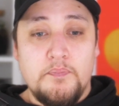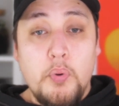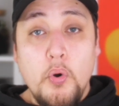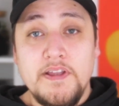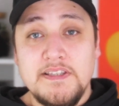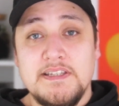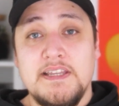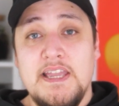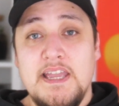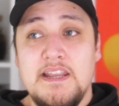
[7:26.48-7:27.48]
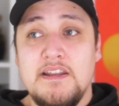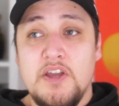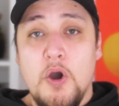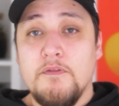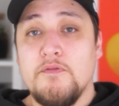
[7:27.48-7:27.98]
point in the
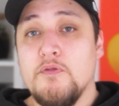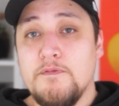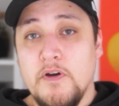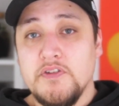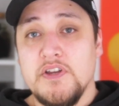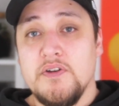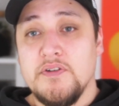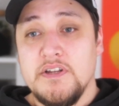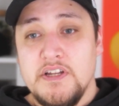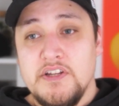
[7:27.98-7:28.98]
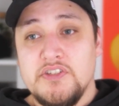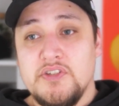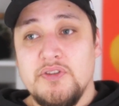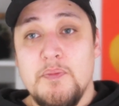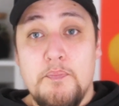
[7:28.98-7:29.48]
overall photo.
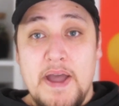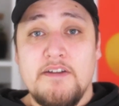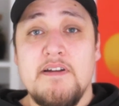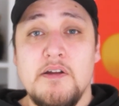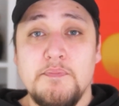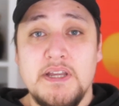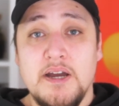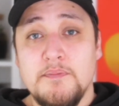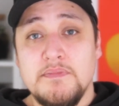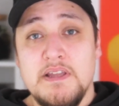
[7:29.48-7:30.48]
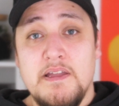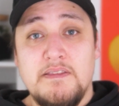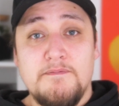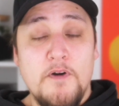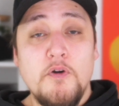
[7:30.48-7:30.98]
So the background becomes a
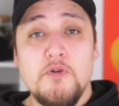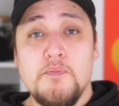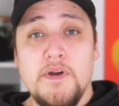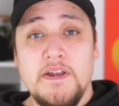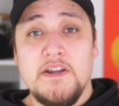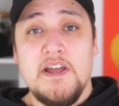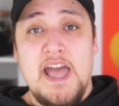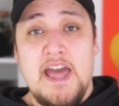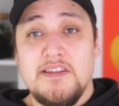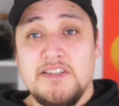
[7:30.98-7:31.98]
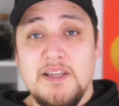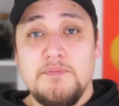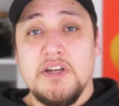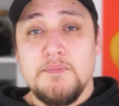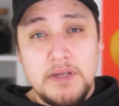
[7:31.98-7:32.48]
focal point and the
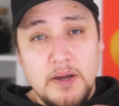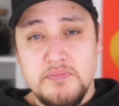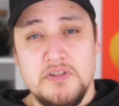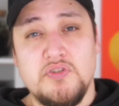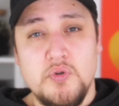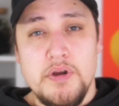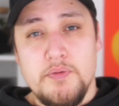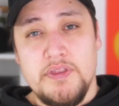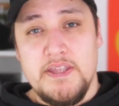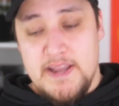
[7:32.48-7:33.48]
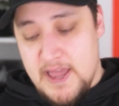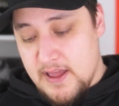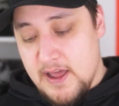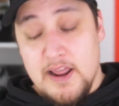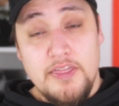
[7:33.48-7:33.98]
subject becomes the story within that.
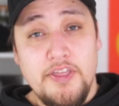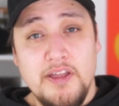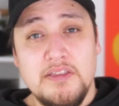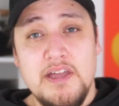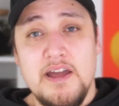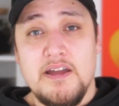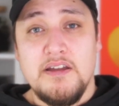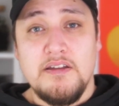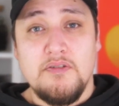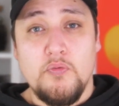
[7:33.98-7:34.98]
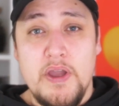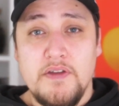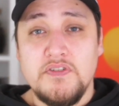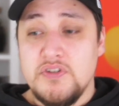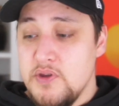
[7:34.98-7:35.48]
And I think that way
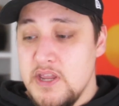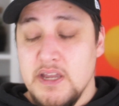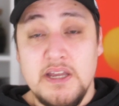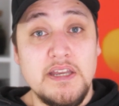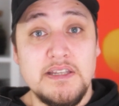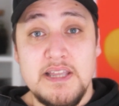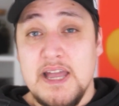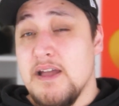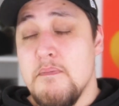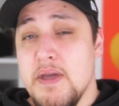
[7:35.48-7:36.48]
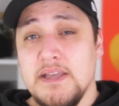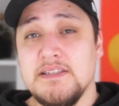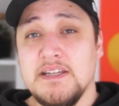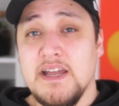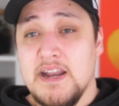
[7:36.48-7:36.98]
of shooting is
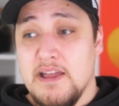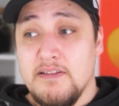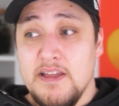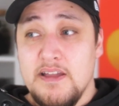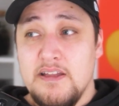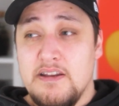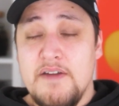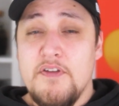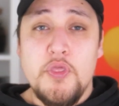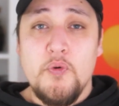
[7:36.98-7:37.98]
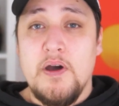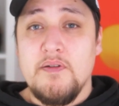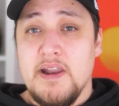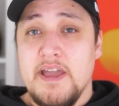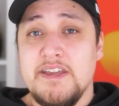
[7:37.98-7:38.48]
amazing, and I never thought I
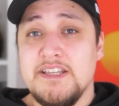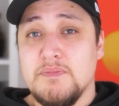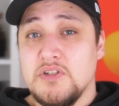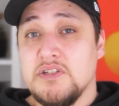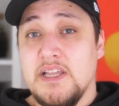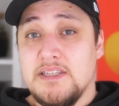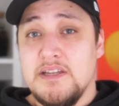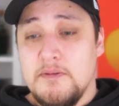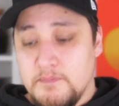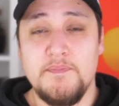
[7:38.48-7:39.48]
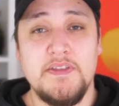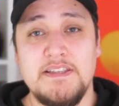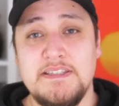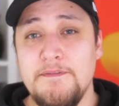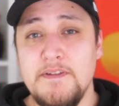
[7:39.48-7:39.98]
would like it as much as I did.
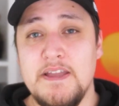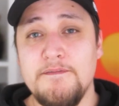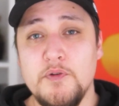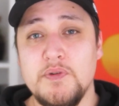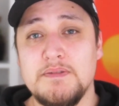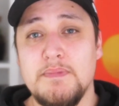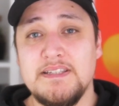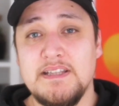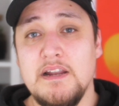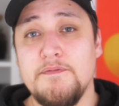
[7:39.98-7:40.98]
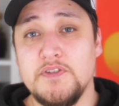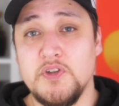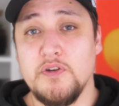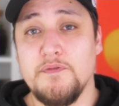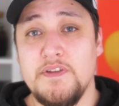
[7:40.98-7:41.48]
It's definitely influenced my style of
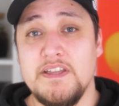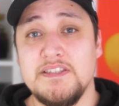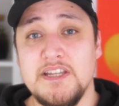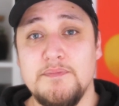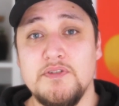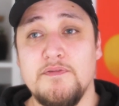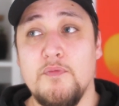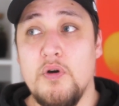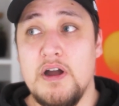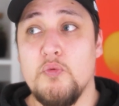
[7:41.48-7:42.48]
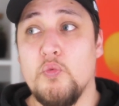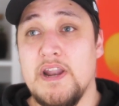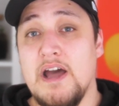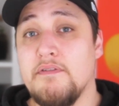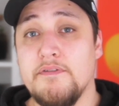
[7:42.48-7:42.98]
photography in terms of what I
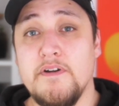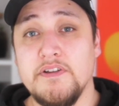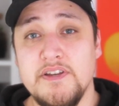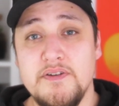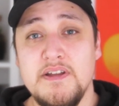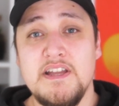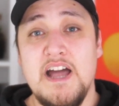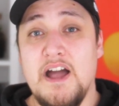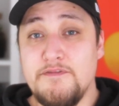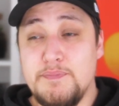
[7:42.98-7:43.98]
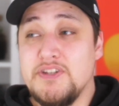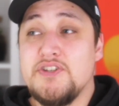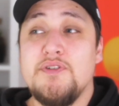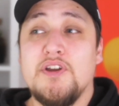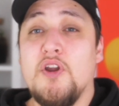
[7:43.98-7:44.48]
want out of a photo. I've been
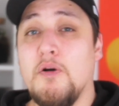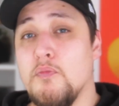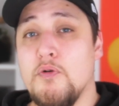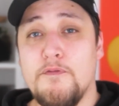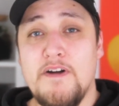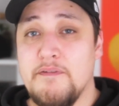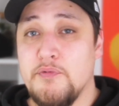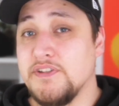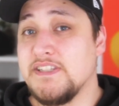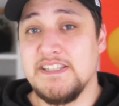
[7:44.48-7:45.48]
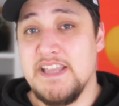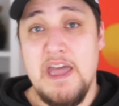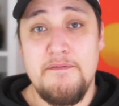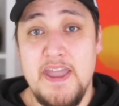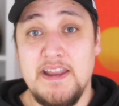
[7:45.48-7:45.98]
shooting a lot more 5.6 to
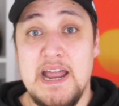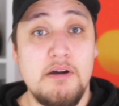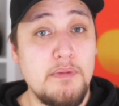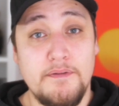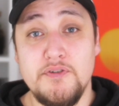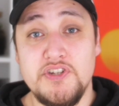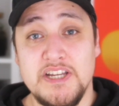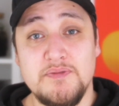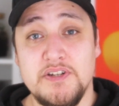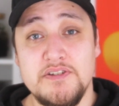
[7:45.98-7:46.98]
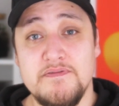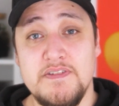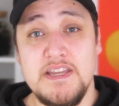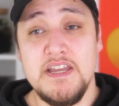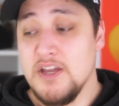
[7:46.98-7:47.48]
f8 now on my Fuji
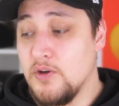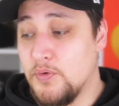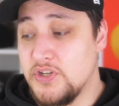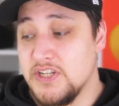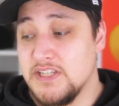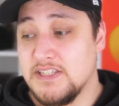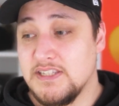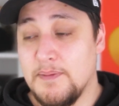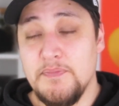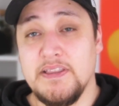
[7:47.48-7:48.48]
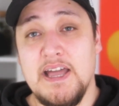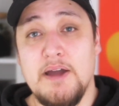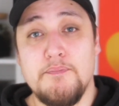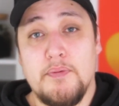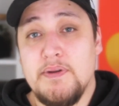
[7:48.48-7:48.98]
X100V, which is something that
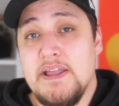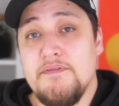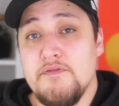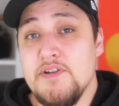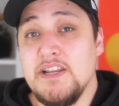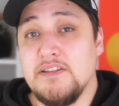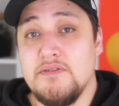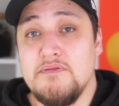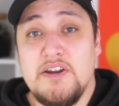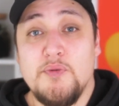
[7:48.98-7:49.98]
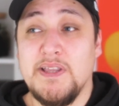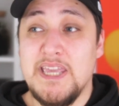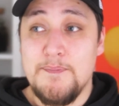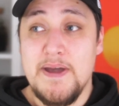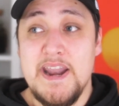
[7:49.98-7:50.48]
I probably never really do. I normally
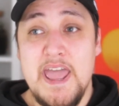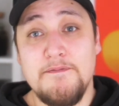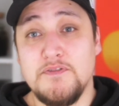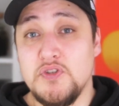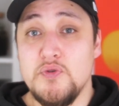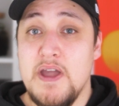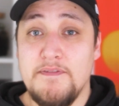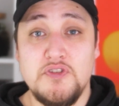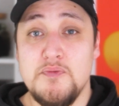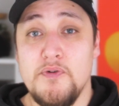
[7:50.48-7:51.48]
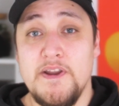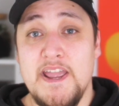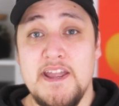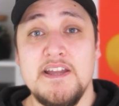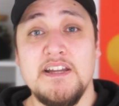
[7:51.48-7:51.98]
keep at f2,
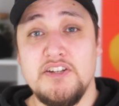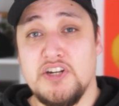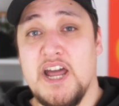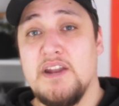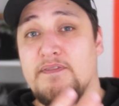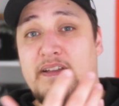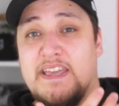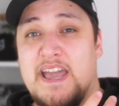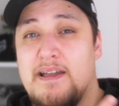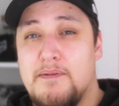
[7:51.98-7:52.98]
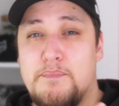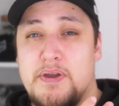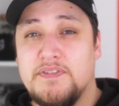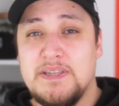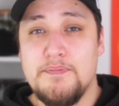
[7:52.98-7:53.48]
f2.8 to kind of get a bit
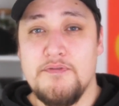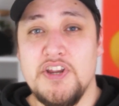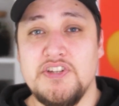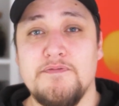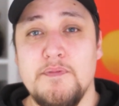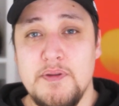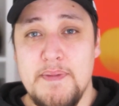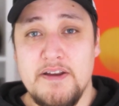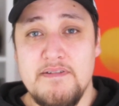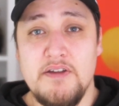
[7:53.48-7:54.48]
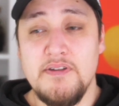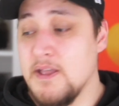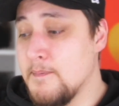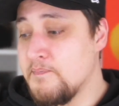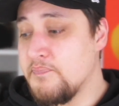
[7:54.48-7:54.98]
of separation from the background.
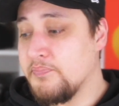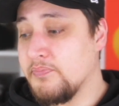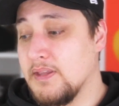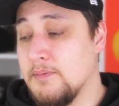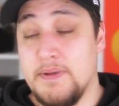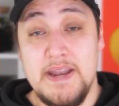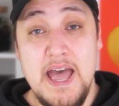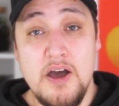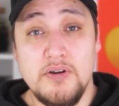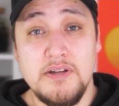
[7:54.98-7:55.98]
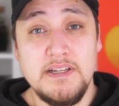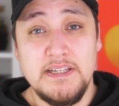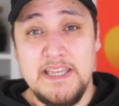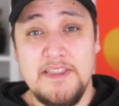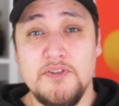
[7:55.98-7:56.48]
But now,
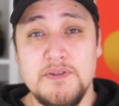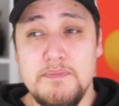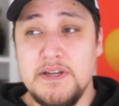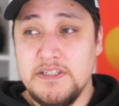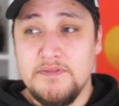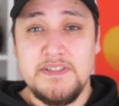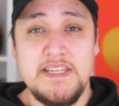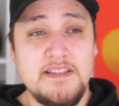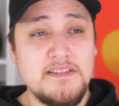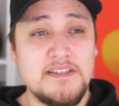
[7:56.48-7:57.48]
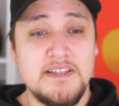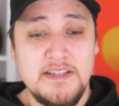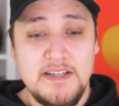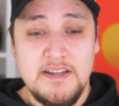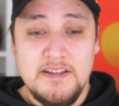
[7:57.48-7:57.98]
getting those immersive scenes,
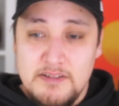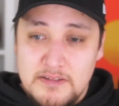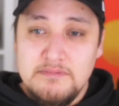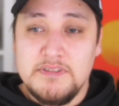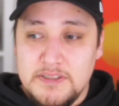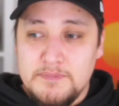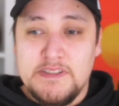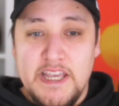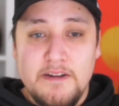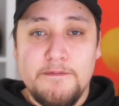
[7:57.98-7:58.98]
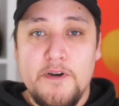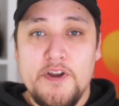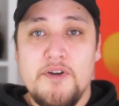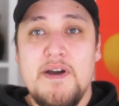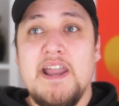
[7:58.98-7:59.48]
just taking a
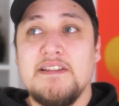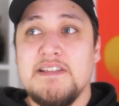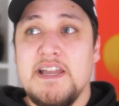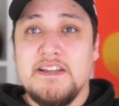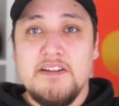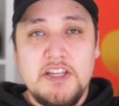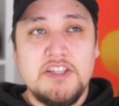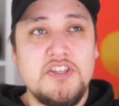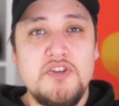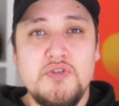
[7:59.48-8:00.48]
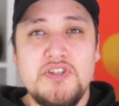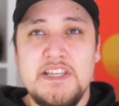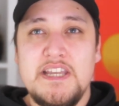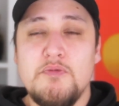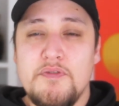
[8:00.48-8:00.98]
photo and it's like this huge
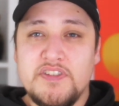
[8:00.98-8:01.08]
scene with a